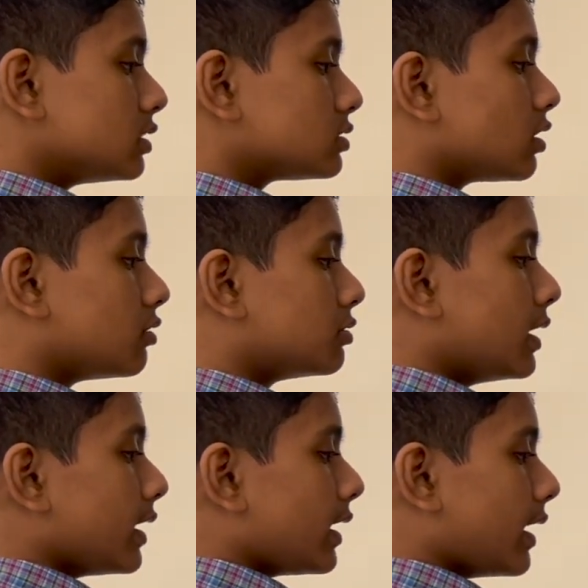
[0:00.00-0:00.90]

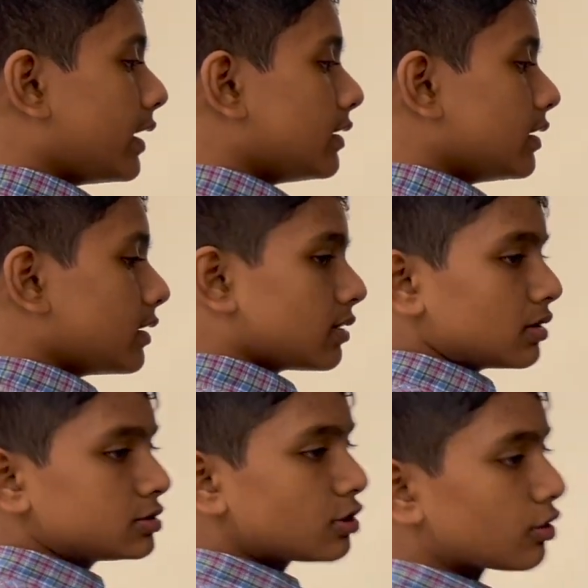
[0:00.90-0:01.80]
So it
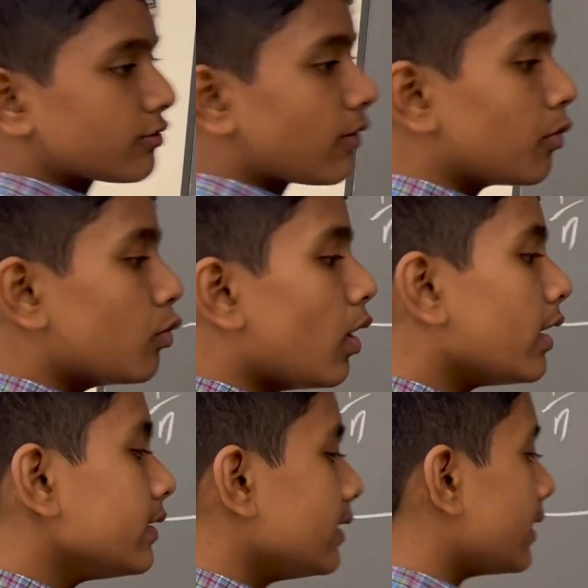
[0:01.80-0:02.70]
starts from
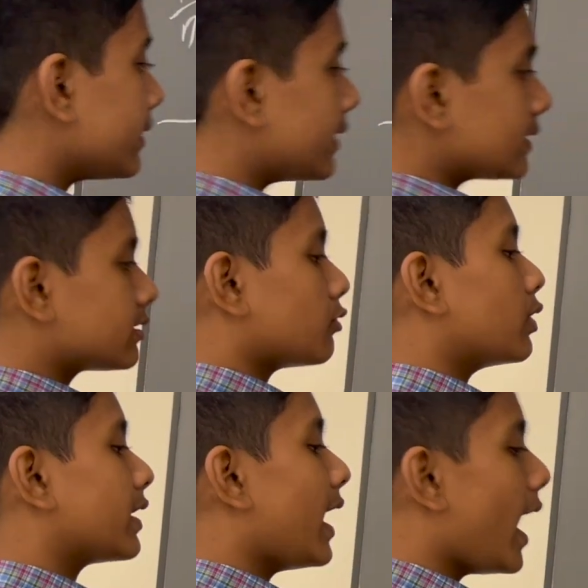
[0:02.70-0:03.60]
1, it gets to
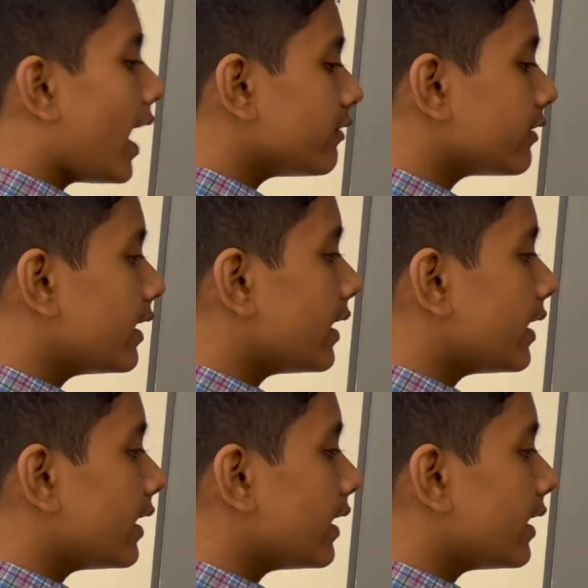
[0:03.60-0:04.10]
1 half,